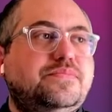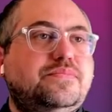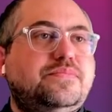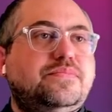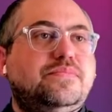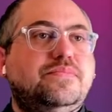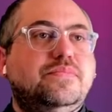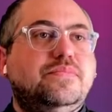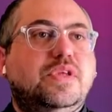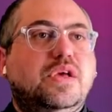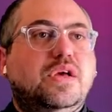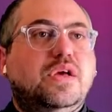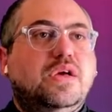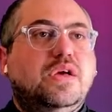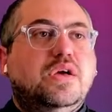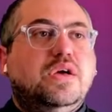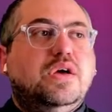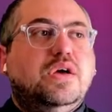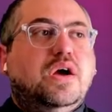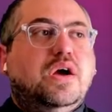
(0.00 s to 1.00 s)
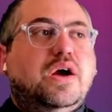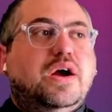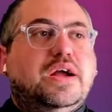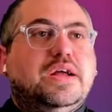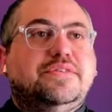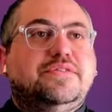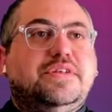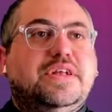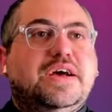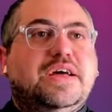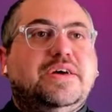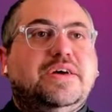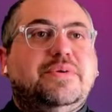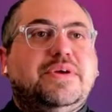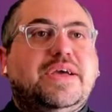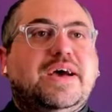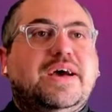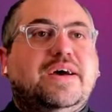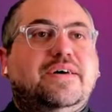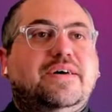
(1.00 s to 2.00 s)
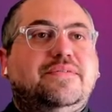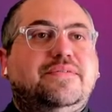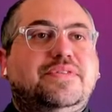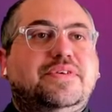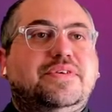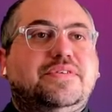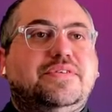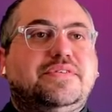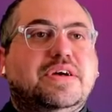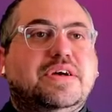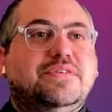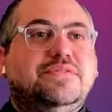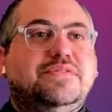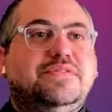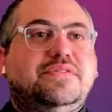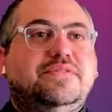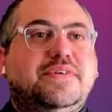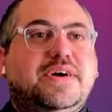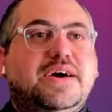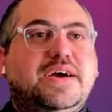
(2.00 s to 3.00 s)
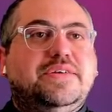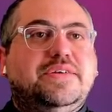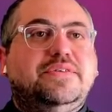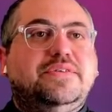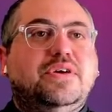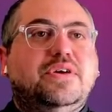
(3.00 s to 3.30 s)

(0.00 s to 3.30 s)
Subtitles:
All right, so now that we have the skeleton defined,